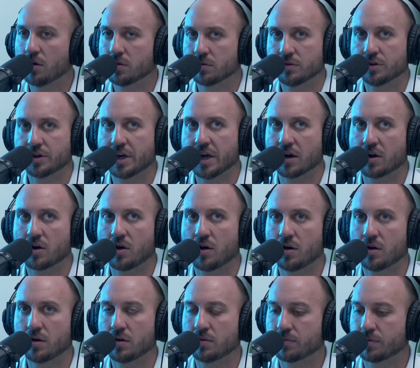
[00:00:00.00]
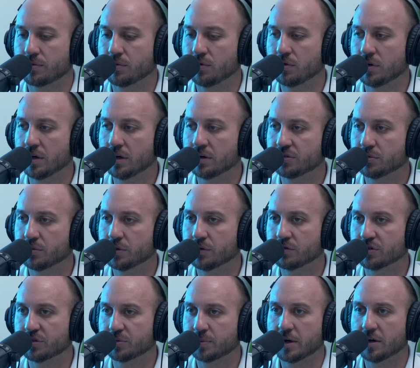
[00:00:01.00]
You can't call them through there. So we
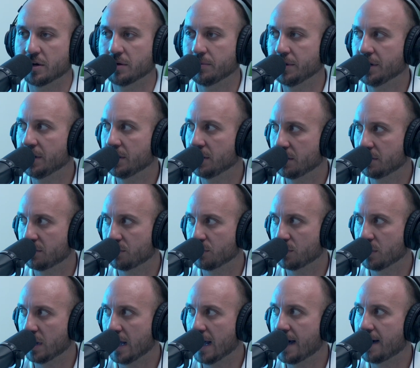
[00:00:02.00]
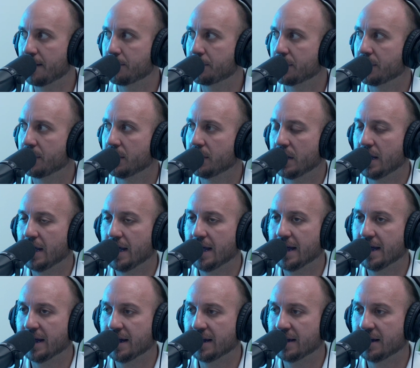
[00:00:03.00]
responded immediately through the app.
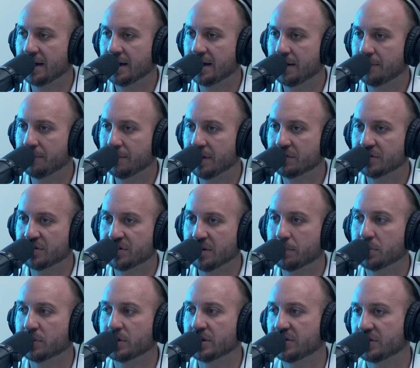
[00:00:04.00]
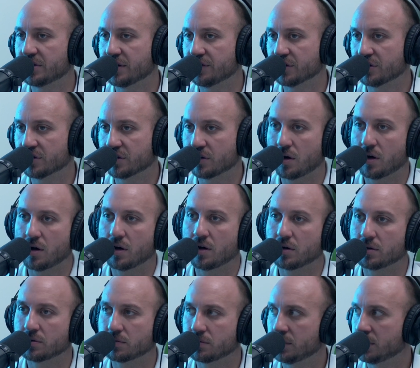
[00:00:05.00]
And we said, please give us a
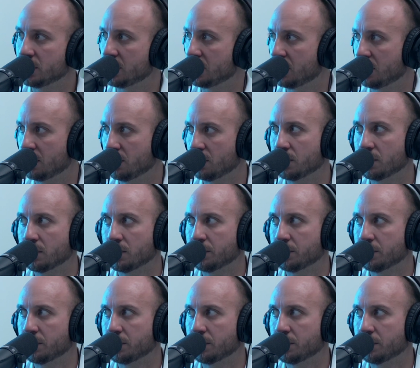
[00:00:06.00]
call. We'll be